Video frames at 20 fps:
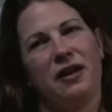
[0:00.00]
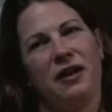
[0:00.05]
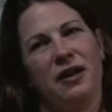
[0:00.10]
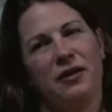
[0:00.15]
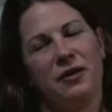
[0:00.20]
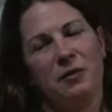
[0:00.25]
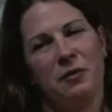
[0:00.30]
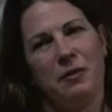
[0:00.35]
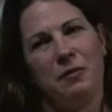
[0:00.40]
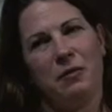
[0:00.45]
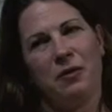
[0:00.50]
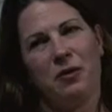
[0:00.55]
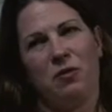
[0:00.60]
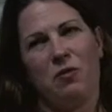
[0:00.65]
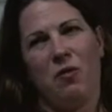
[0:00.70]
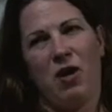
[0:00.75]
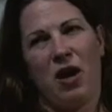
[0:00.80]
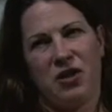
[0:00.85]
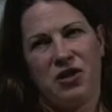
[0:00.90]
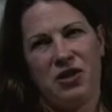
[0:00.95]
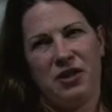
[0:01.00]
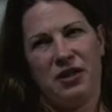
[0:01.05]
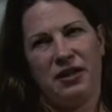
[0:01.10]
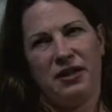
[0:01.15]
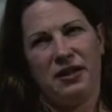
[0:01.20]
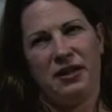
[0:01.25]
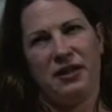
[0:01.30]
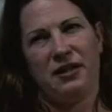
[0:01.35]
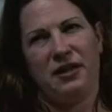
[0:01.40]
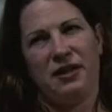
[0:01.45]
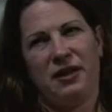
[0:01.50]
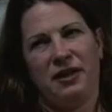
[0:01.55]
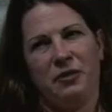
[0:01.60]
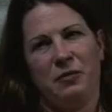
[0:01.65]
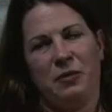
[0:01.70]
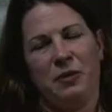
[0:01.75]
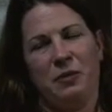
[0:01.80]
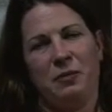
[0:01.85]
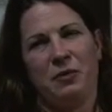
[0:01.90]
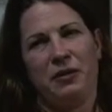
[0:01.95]
other people are watching and that other
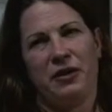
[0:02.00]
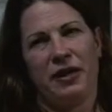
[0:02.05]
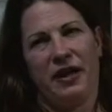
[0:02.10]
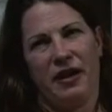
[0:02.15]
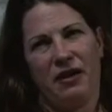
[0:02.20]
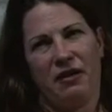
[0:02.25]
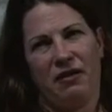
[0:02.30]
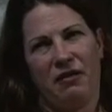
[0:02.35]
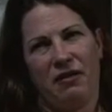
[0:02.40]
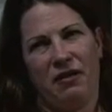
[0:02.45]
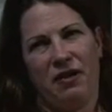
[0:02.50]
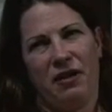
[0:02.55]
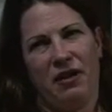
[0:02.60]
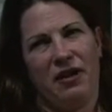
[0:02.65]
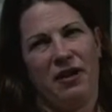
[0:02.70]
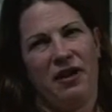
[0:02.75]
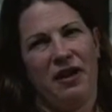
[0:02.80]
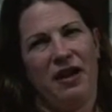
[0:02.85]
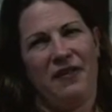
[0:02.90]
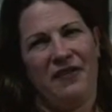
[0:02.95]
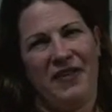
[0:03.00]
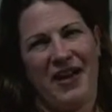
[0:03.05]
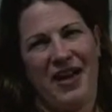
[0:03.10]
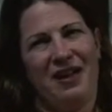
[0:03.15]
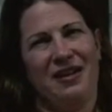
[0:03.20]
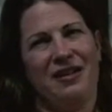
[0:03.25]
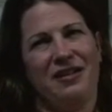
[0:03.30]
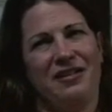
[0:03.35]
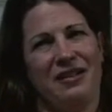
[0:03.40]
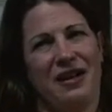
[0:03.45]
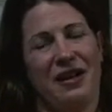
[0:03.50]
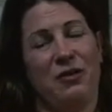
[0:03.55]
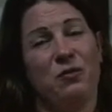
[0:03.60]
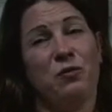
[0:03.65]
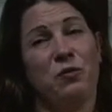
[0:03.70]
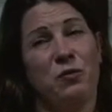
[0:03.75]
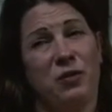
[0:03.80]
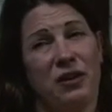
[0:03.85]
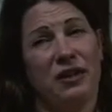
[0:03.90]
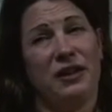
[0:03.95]
people care. And that, that
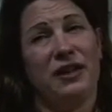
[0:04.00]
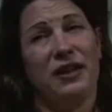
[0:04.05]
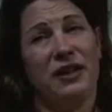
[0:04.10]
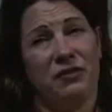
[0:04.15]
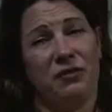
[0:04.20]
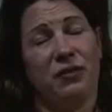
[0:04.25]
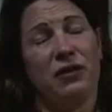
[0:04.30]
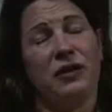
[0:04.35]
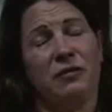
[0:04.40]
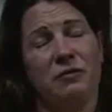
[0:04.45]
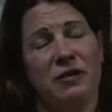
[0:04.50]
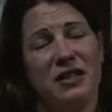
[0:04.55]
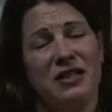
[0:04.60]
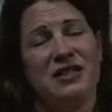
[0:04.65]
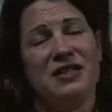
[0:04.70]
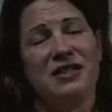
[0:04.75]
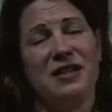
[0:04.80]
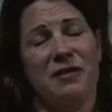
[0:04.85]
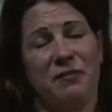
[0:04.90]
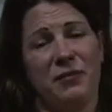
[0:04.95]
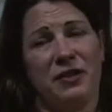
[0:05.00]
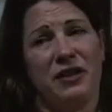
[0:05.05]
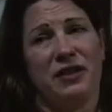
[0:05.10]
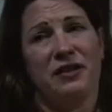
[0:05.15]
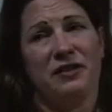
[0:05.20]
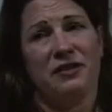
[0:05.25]
really, it really means something.